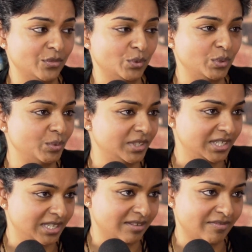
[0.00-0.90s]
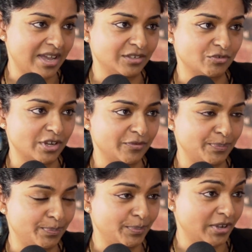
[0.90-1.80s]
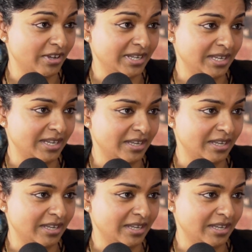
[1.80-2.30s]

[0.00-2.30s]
we would see the van drive by